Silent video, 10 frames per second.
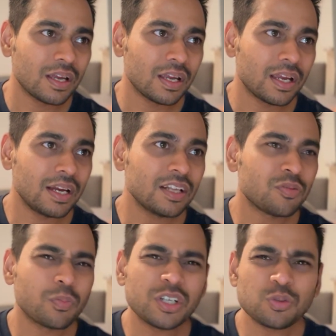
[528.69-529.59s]
It is
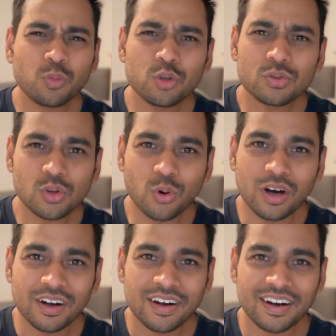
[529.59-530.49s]
much more
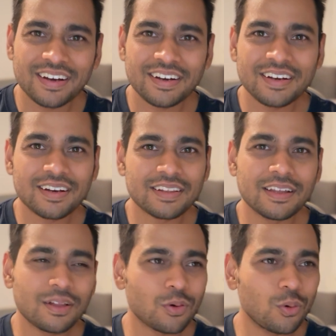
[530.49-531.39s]
slower, right?
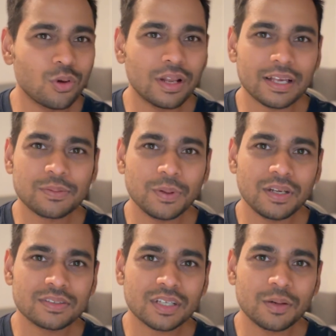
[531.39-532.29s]
The whole
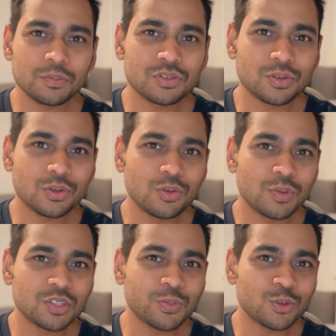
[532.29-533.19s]
experience comes to you
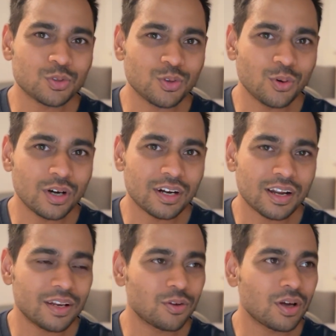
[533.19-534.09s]
much more slower
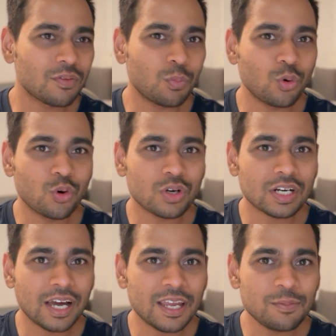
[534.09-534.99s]
and you have a more
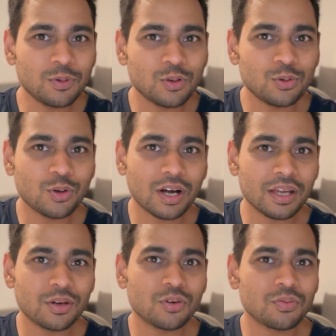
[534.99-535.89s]
time to
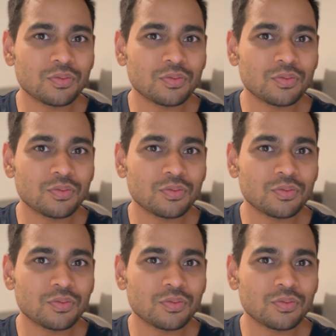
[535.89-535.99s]
kind of